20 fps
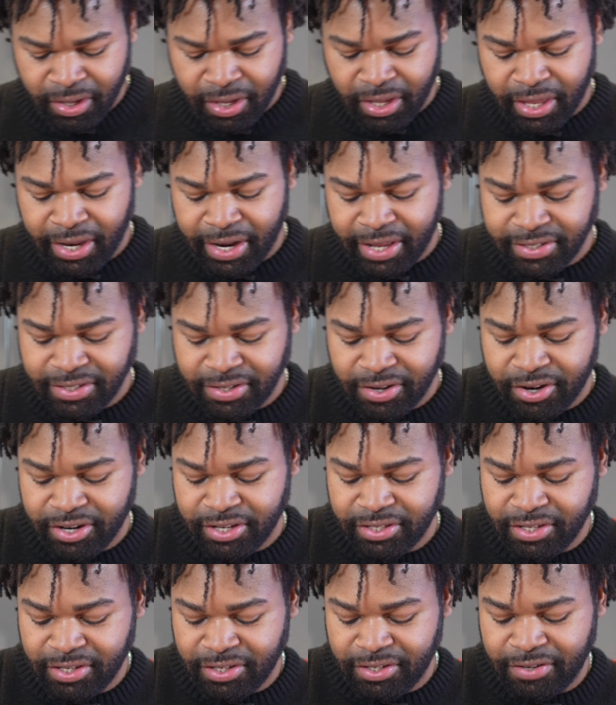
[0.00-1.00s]
And I
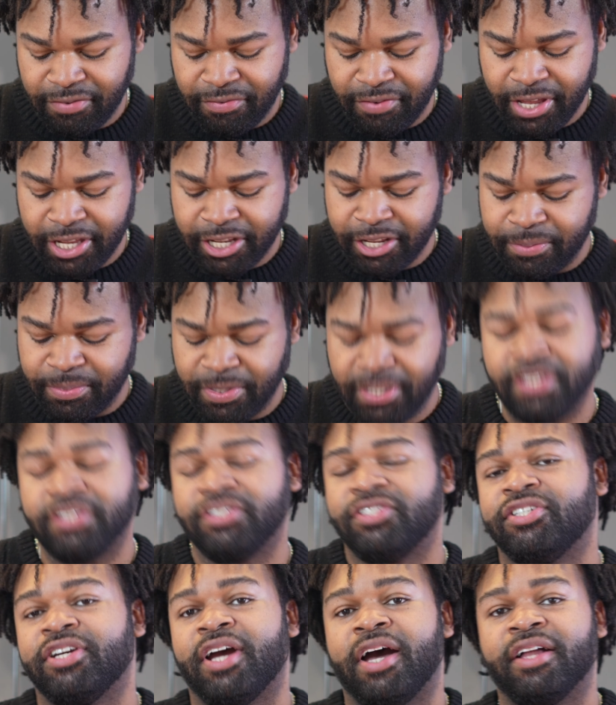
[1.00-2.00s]
started to develop
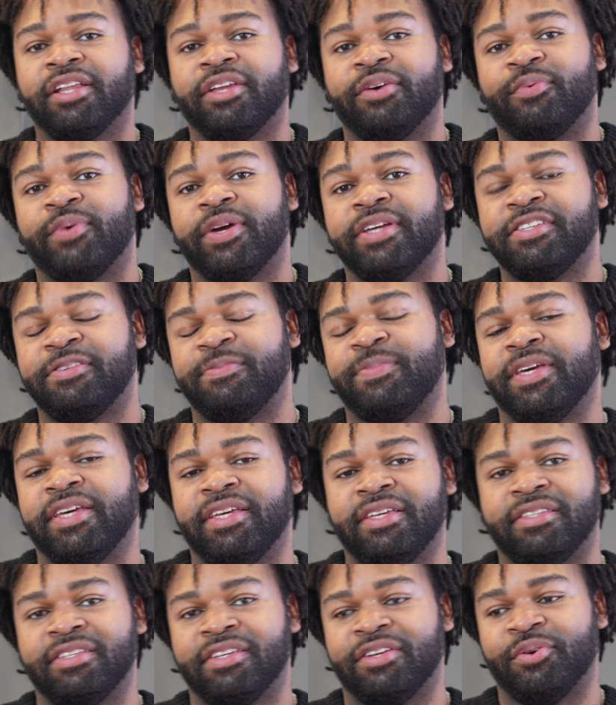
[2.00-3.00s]
these chocolate
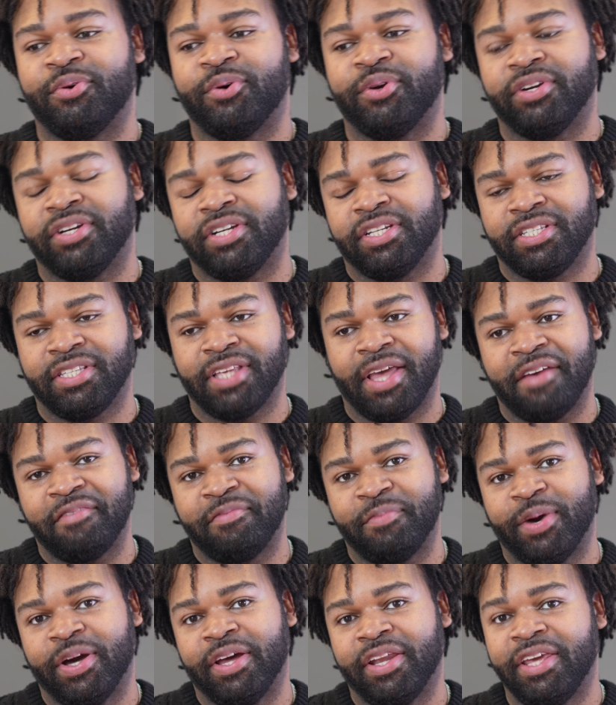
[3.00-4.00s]
recipes in order to
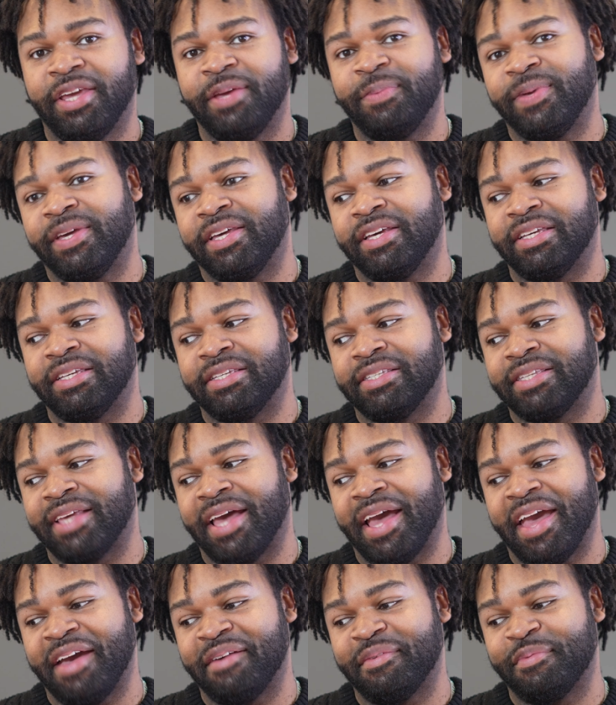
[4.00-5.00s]
save money, because
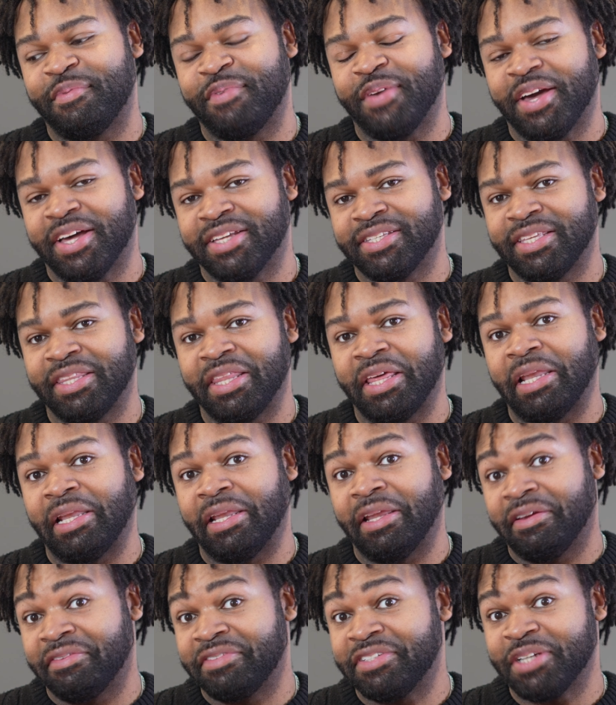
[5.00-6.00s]
I have a fiance that
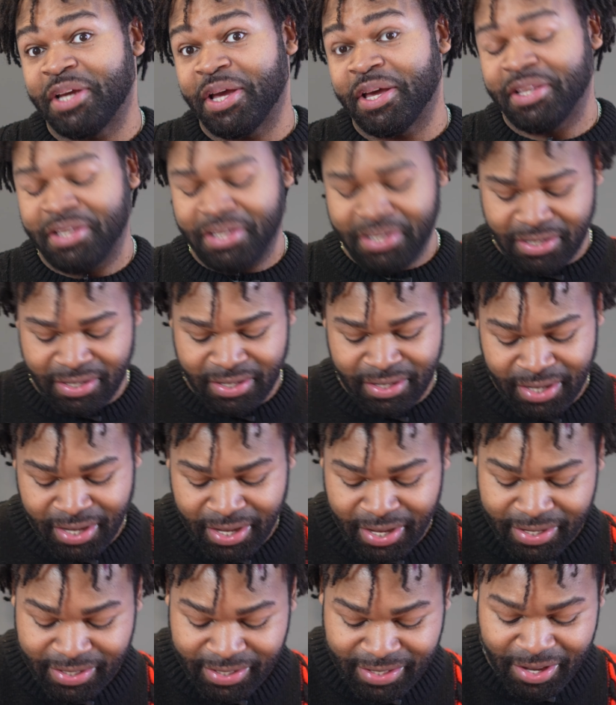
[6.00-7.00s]
loves chocolate.
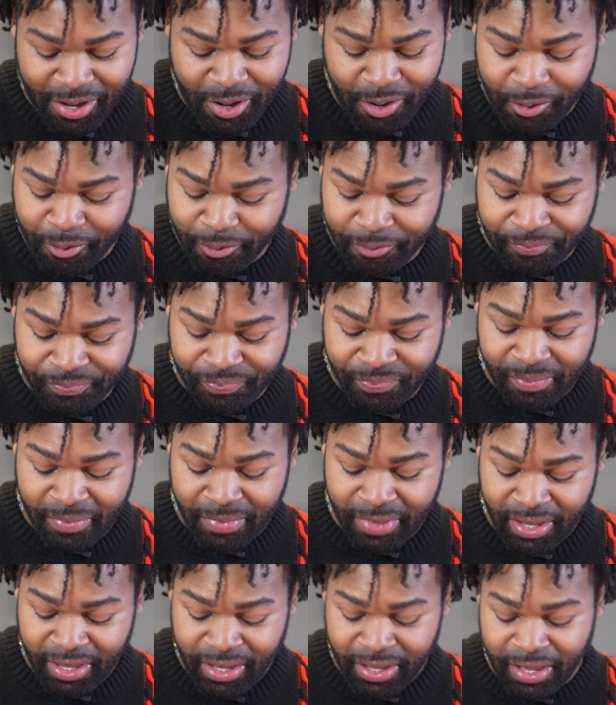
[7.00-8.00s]
So
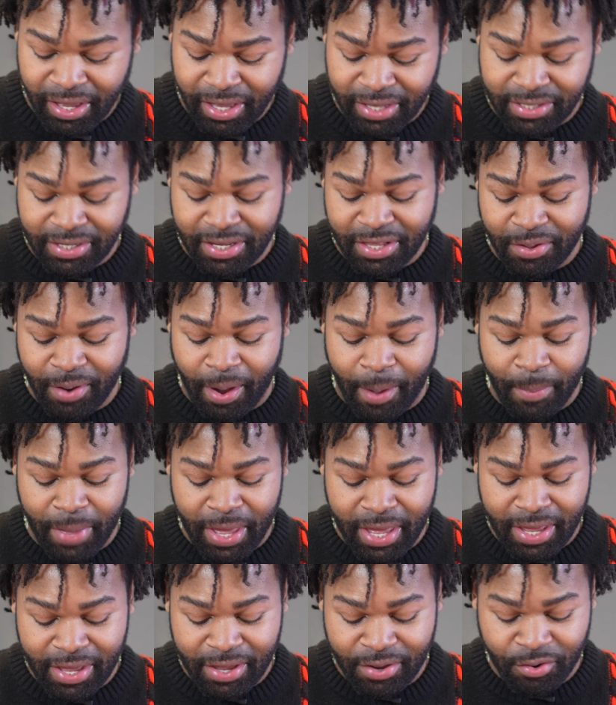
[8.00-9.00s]
it's either I
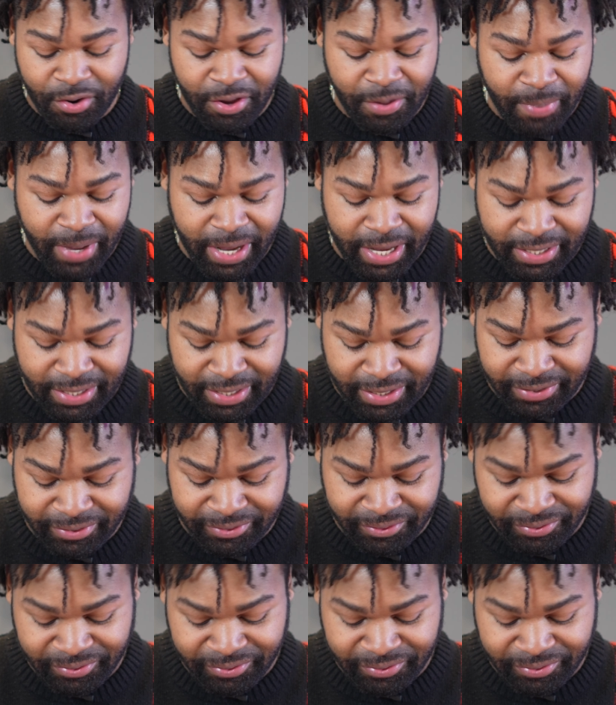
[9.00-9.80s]
make it or he buys it.